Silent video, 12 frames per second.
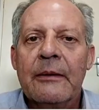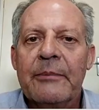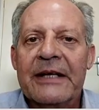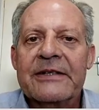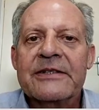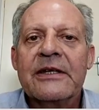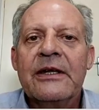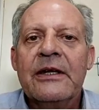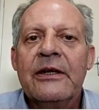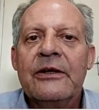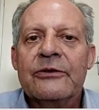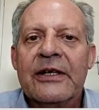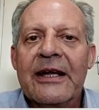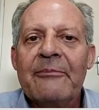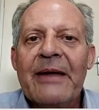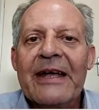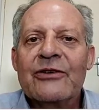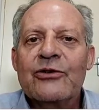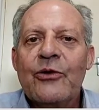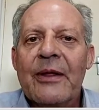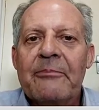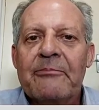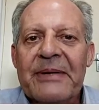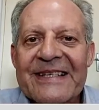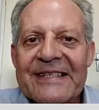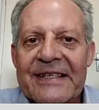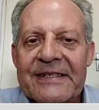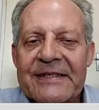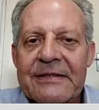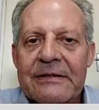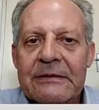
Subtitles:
But to come back to the business,